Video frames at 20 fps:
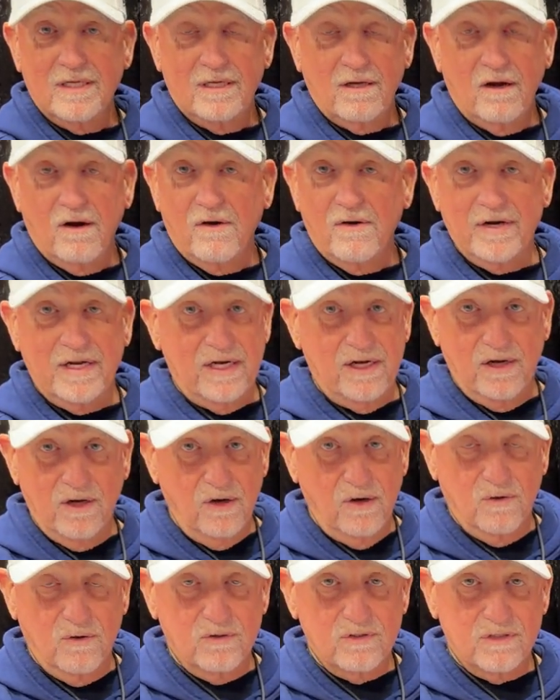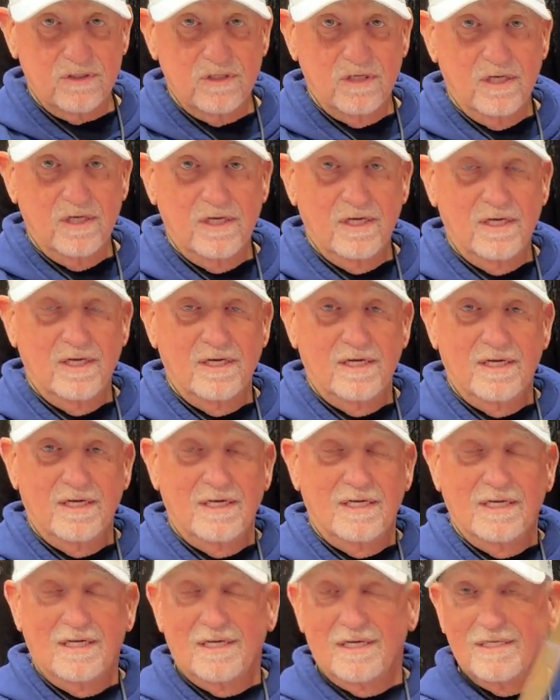already knows.
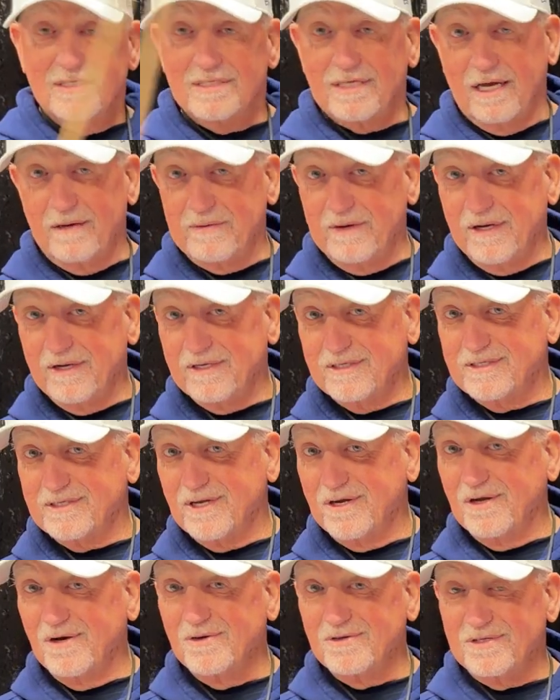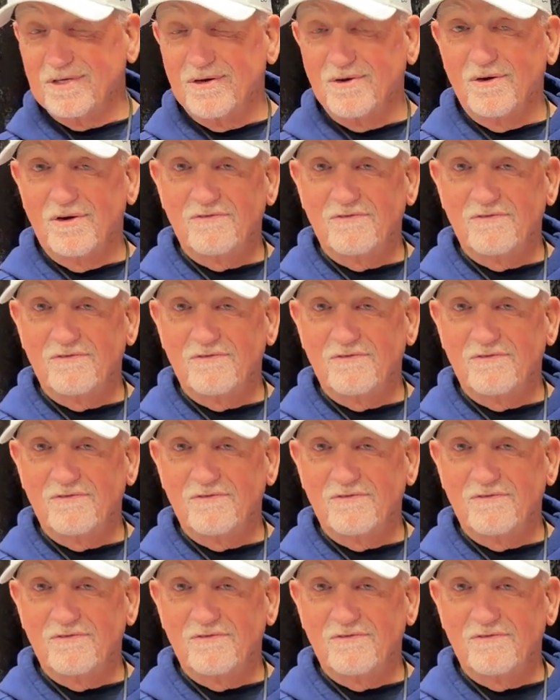Saber is to know a